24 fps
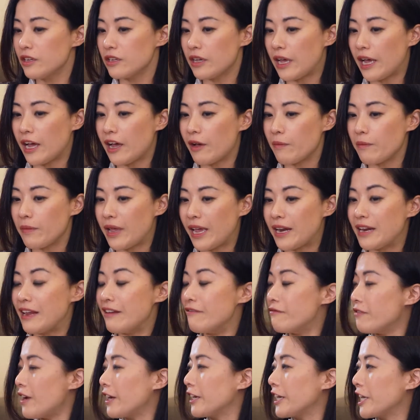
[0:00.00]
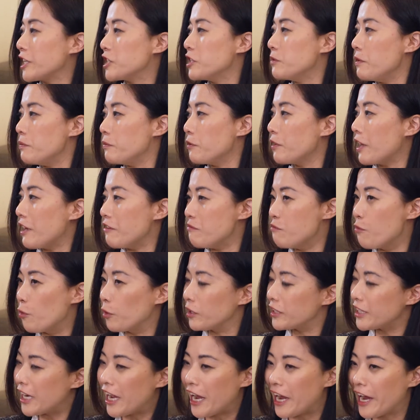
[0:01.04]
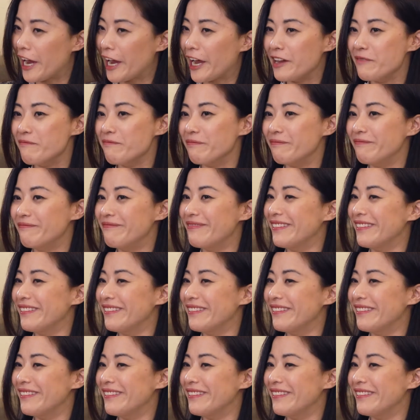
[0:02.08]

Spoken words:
And in fact, actually, people have more time